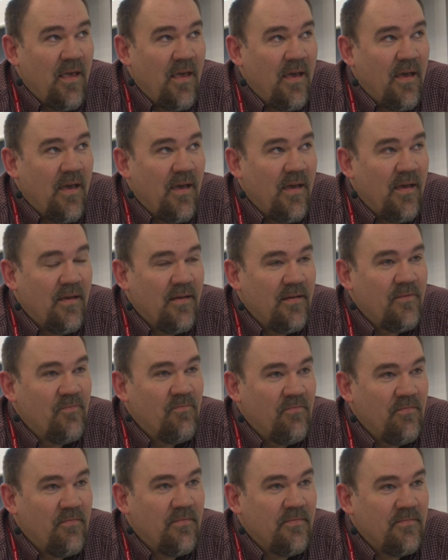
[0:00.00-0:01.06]
And I
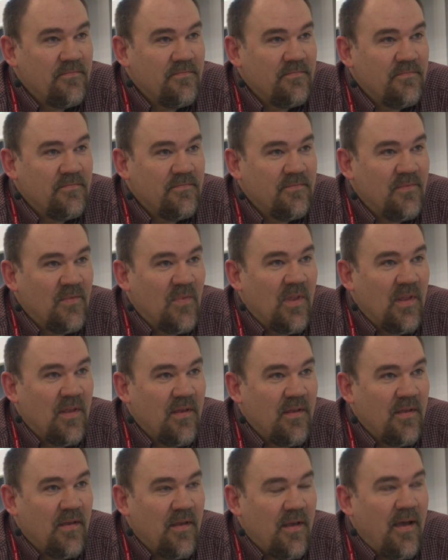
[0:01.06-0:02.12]
have a lot of money to give
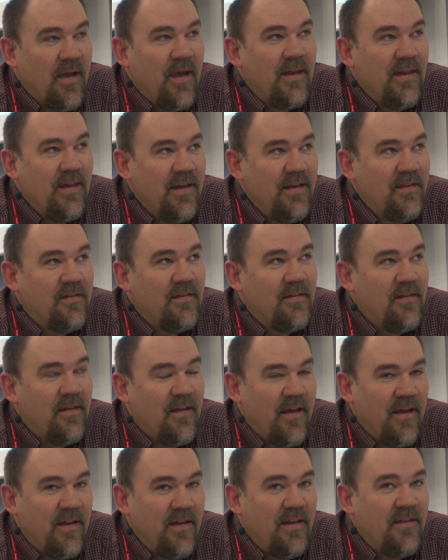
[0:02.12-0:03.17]
you. Right?
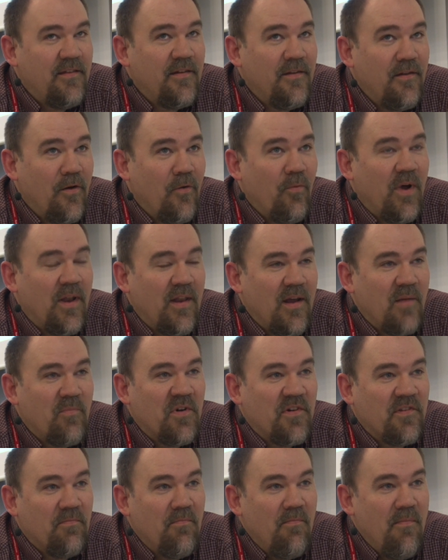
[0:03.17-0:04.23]
I need to know what
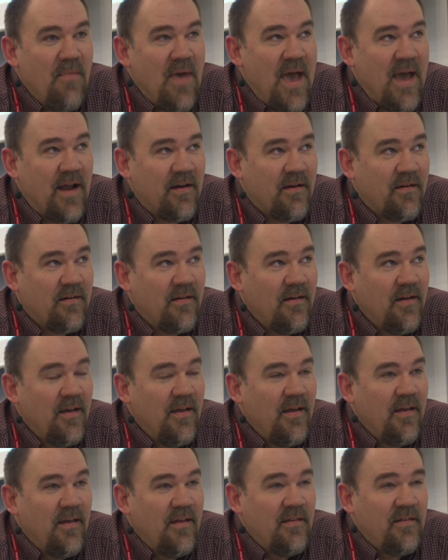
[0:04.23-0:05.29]
numbers matter
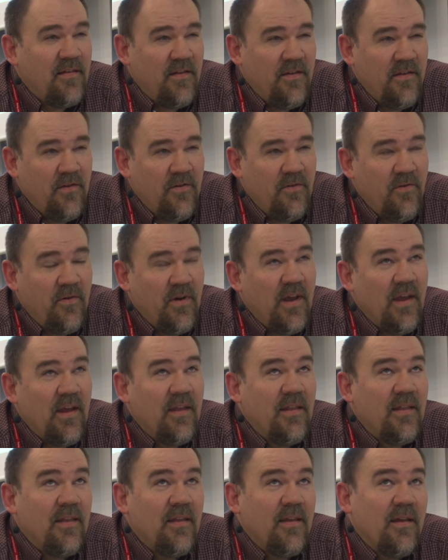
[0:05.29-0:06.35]
to you
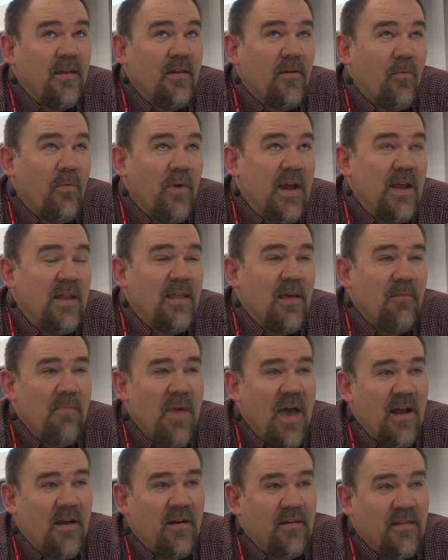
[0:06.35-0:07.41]
in a way that
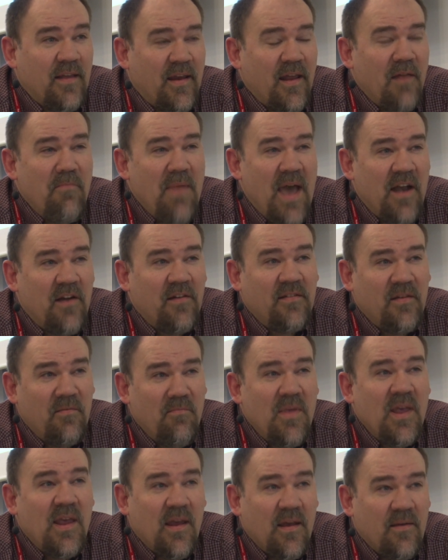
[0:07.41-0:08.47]
can matter to me.